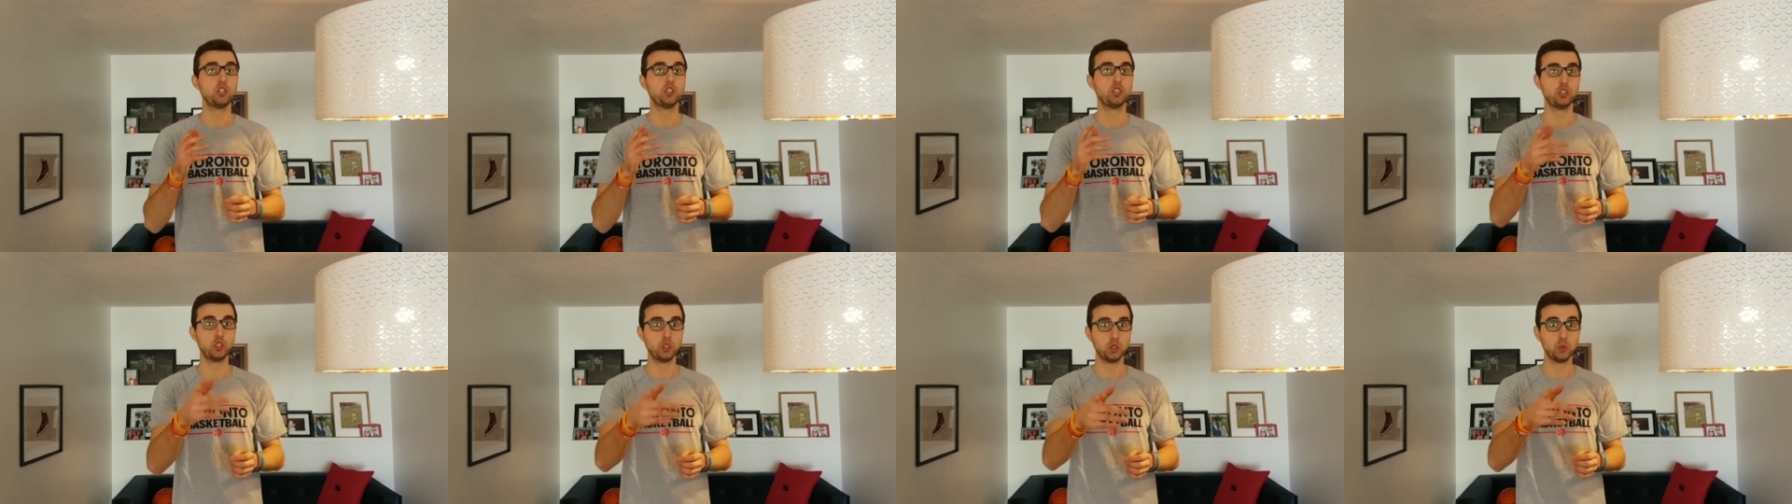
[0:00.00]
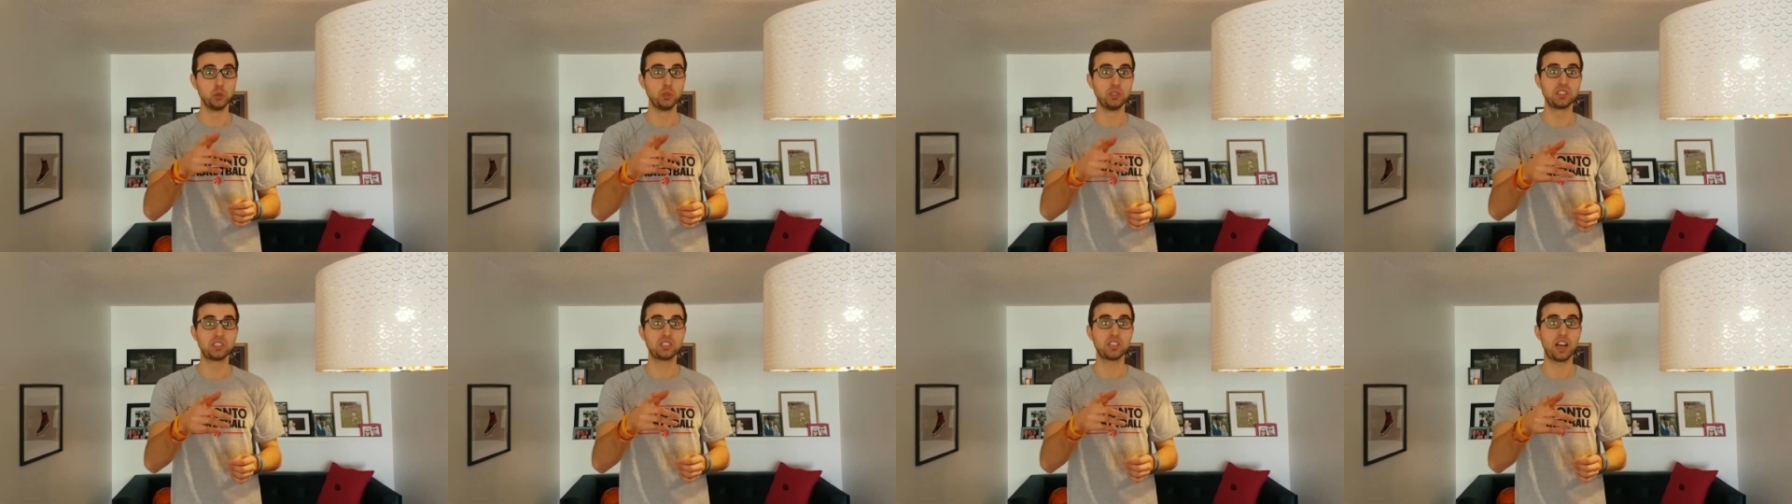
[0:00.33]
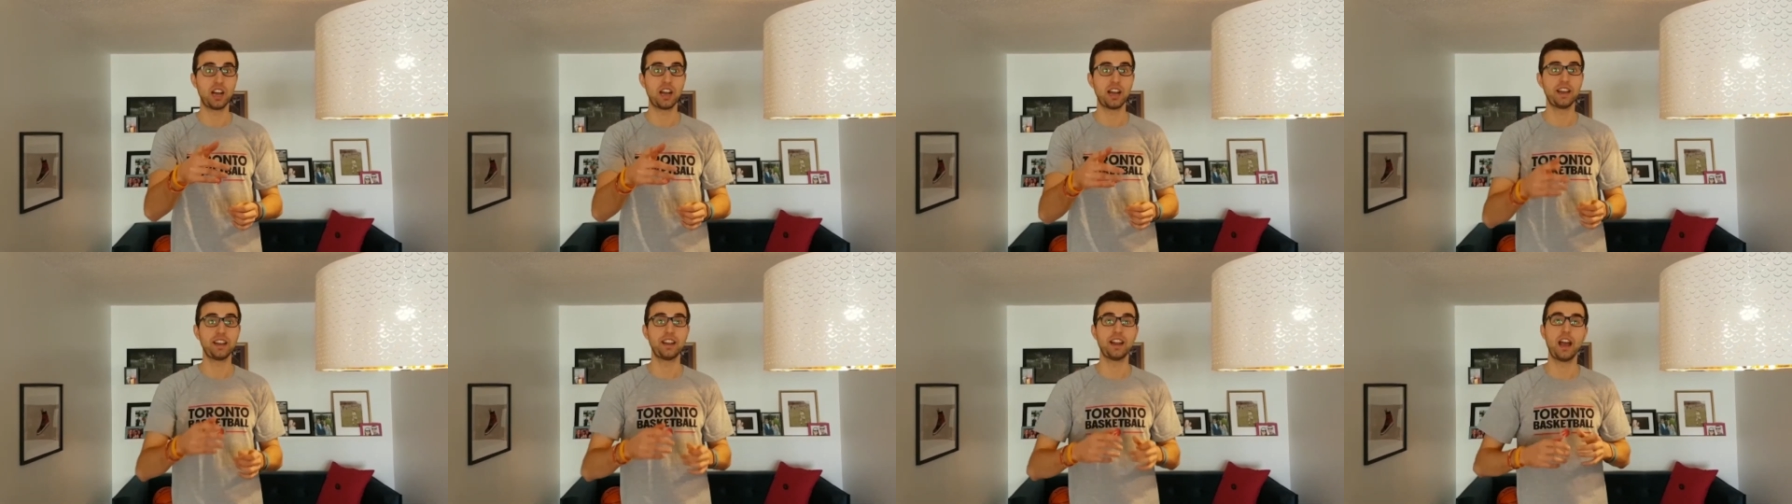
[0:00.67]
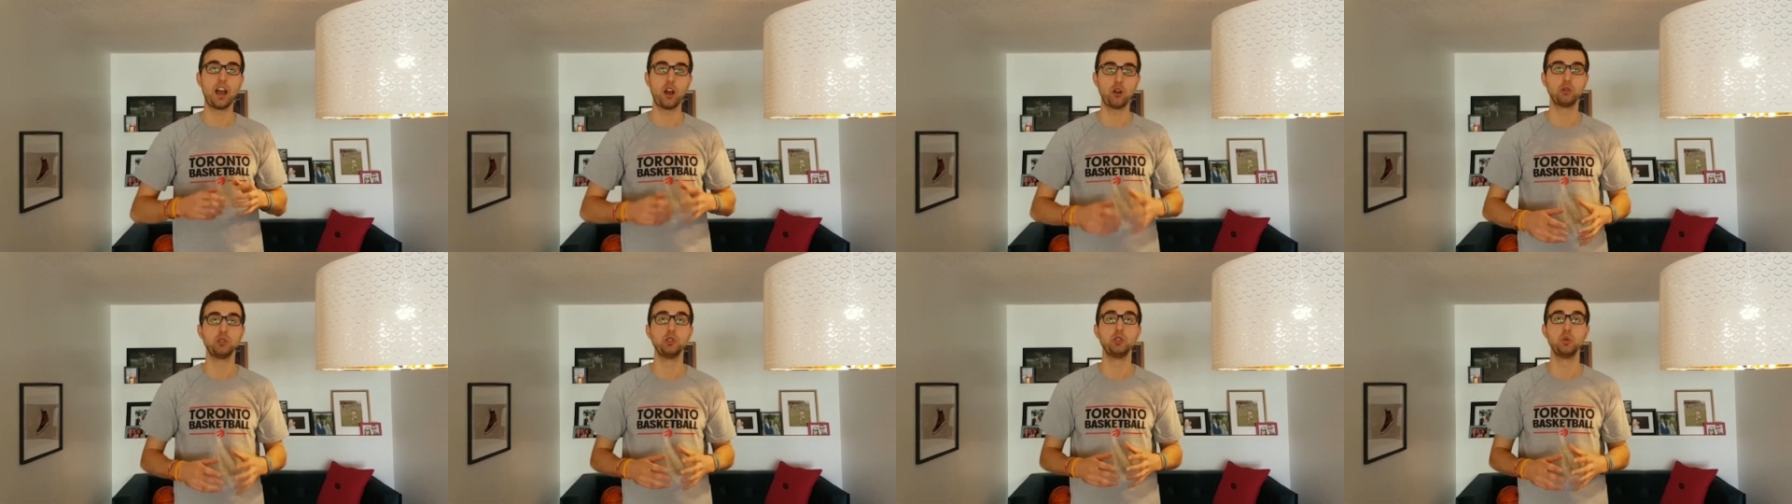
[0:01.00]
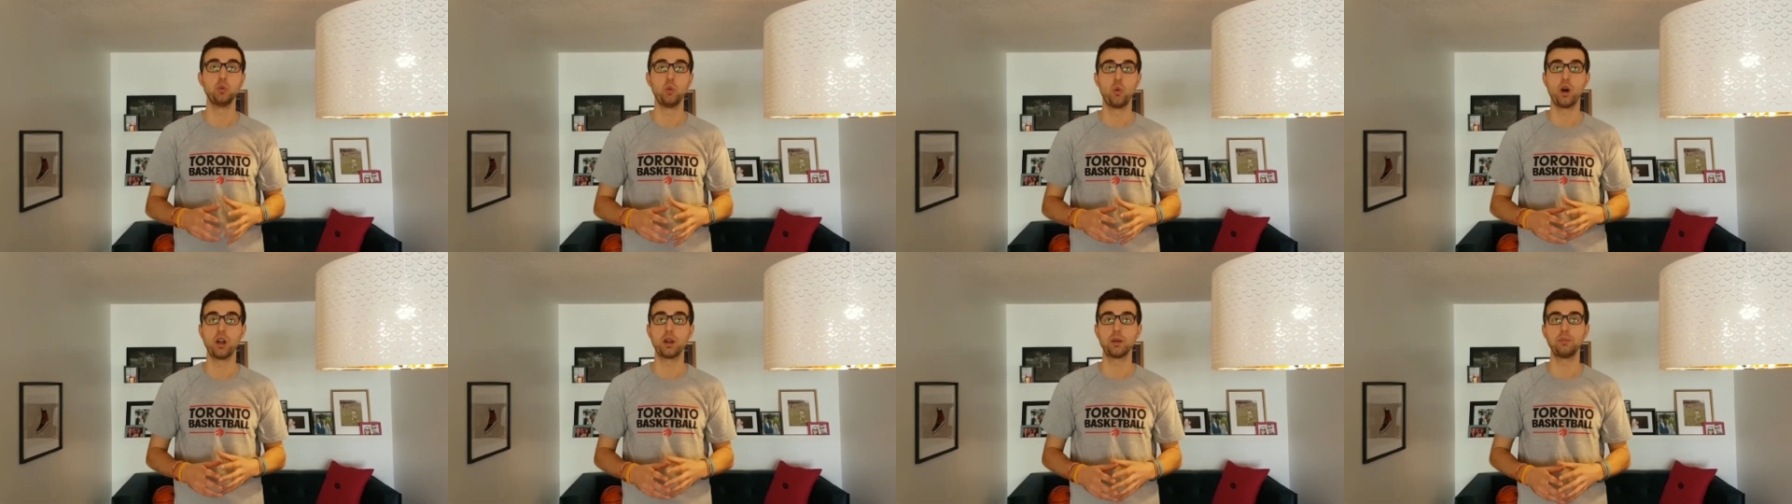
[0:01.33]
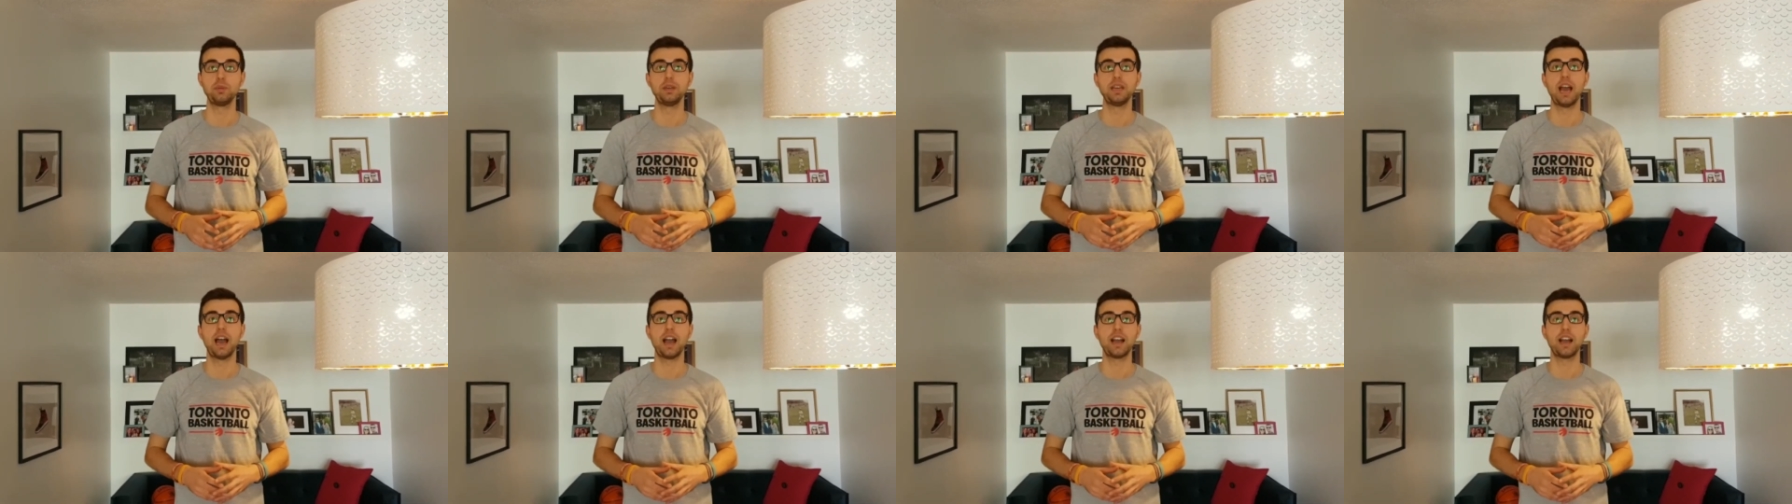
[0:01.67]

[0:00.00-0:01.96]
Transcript: you decide how you want to be